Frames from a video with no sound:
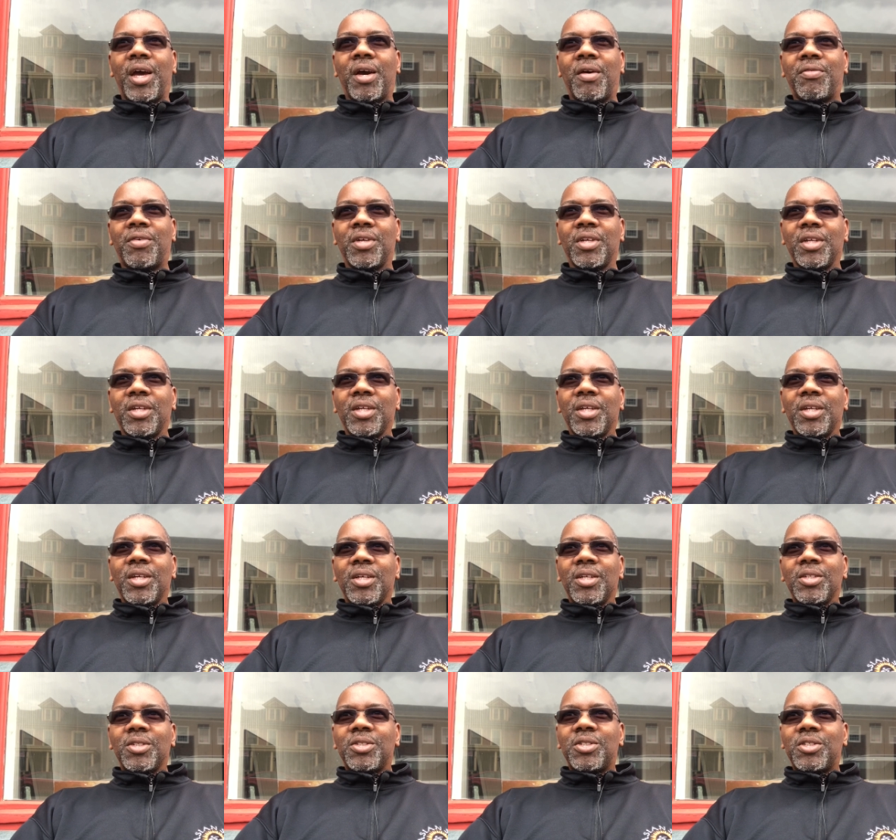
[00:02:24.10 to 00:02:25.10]
have
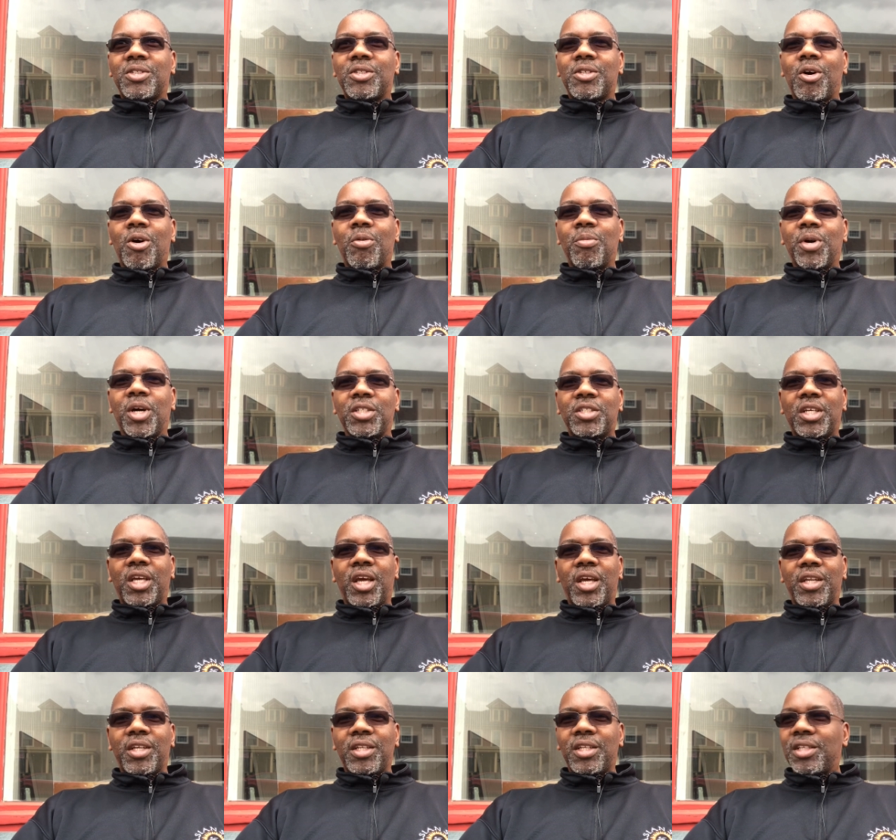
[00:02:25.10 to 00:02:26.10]
so much
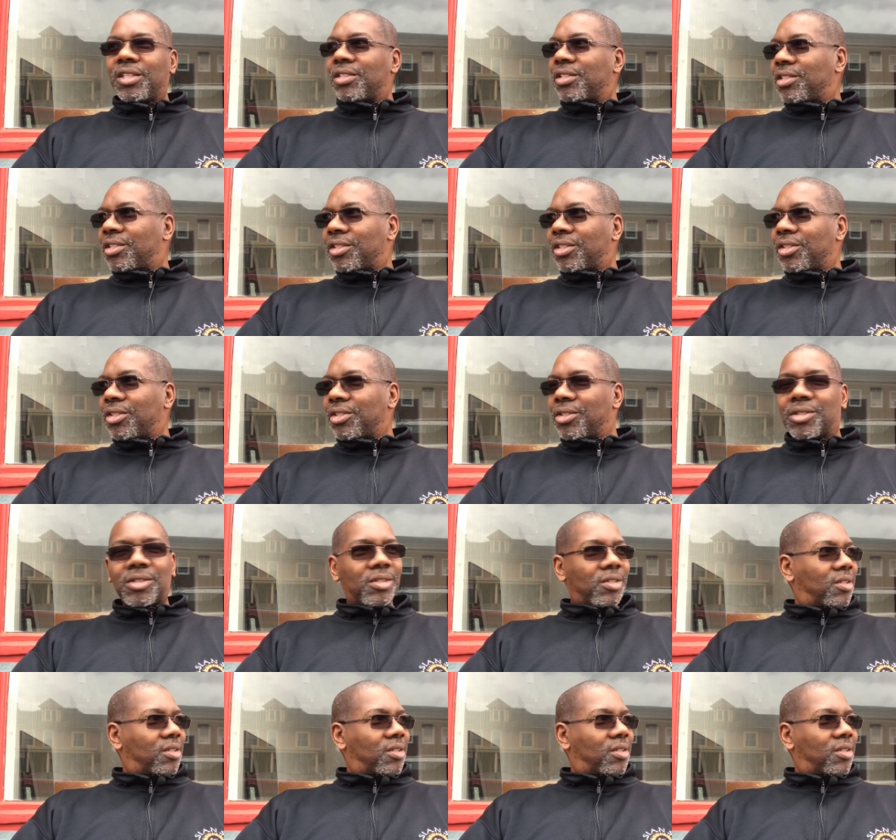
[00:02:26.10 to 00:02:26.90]
editing to do.